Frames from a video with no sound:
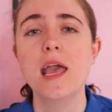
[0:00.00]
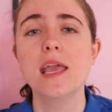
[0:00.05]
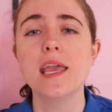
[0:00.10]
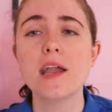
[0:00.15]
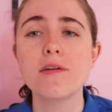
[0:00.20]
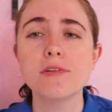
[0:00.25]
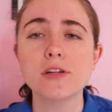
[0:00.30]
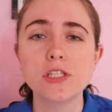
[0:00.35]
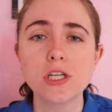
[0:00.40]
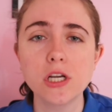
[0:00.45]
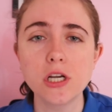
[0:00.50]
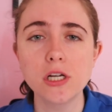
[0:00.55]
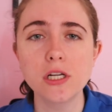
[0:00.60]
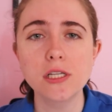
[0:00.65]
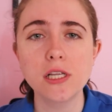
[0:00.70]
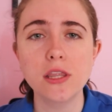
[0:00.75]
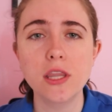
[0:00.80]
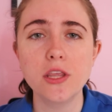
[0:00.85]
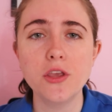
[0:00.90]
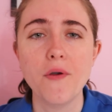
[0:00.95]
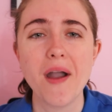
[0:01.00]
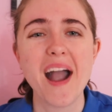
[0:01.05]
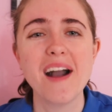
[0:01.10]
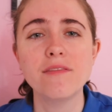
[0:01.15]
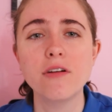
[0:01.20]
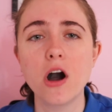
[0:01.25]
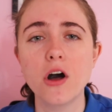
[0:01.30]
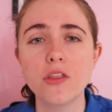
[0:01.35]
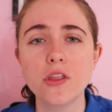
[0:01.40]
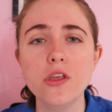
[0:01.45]
get returned and that you
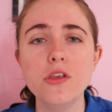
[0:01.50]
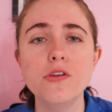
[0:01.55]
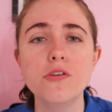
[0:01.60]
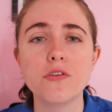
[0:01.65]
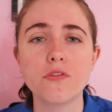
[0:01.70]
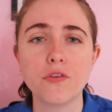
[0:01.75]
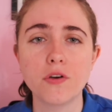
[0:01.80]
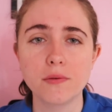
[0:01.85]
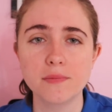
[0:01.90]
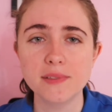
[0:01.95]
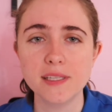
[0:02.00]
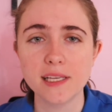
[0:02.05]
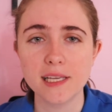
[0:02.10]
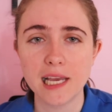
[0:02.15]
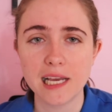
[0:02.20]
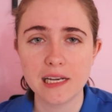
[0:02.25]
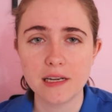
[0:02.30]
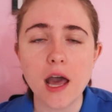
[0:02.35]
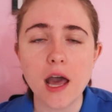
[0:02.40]
have all the uniforms again.